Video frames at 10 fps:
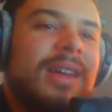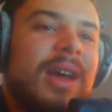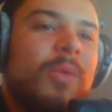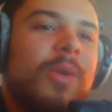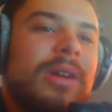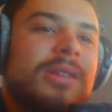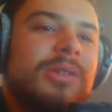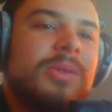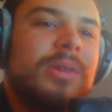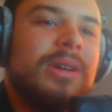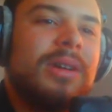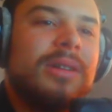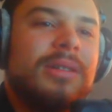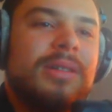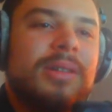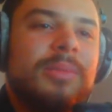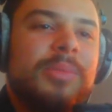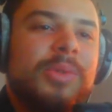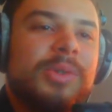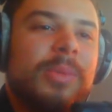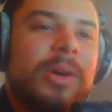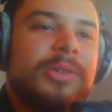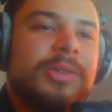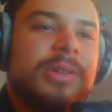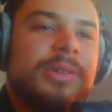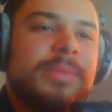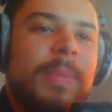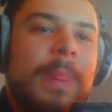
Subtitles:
I wanted to, pull some heartstrings.